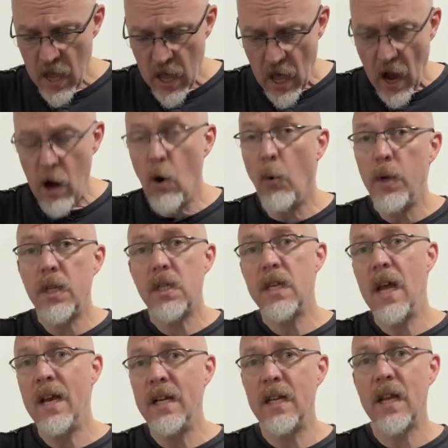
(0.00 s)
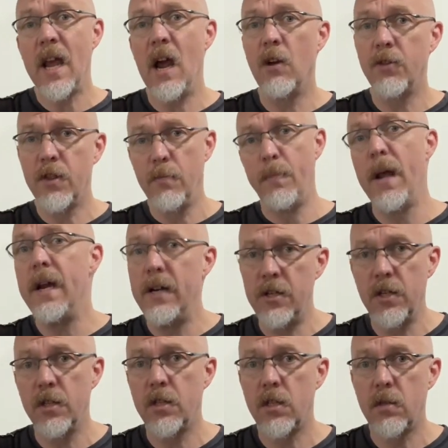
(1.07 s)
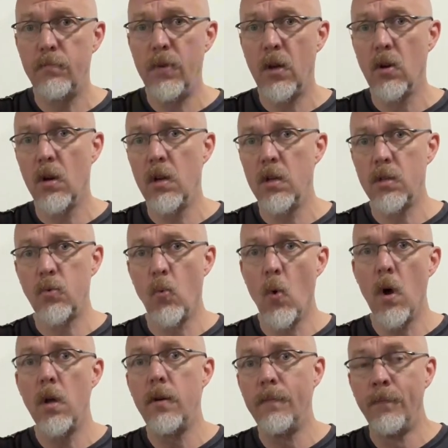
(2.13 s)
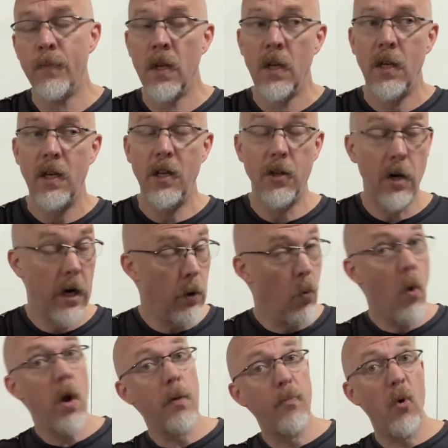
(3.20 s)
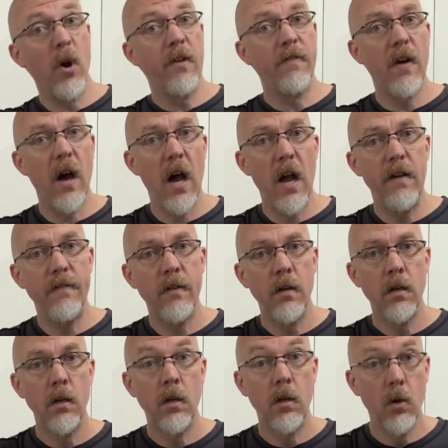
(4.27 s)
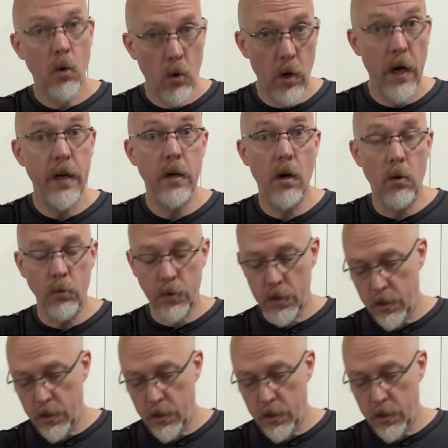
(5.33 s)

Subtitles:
I always tend to count the pages because one, either I want a 0.5 or I don't.